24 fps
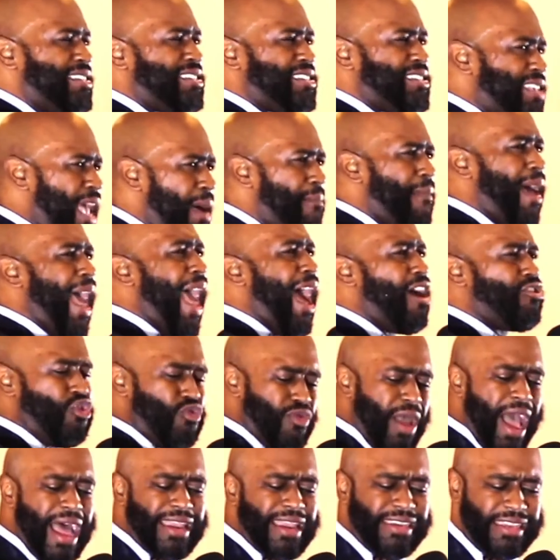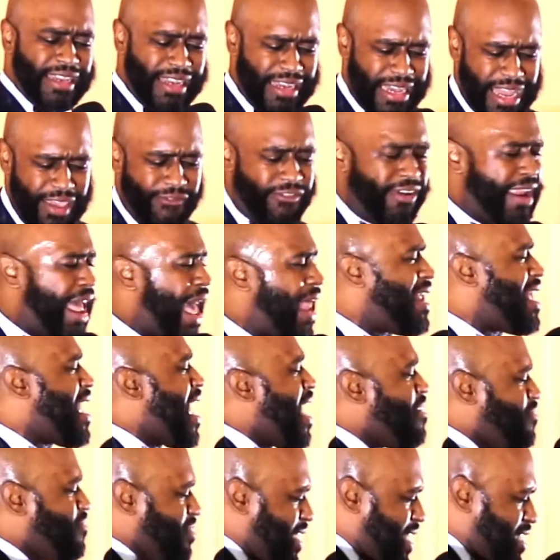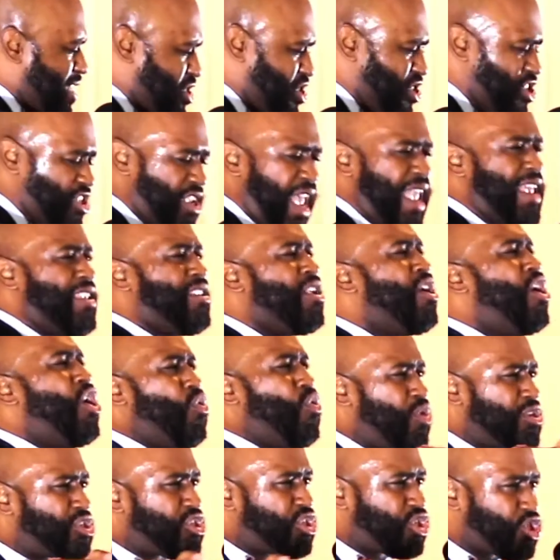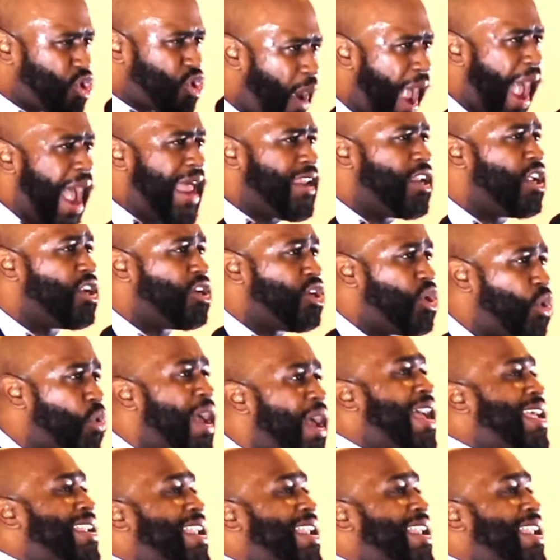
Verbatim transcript: and somehow you got delivered out of everything Satan was trying to do.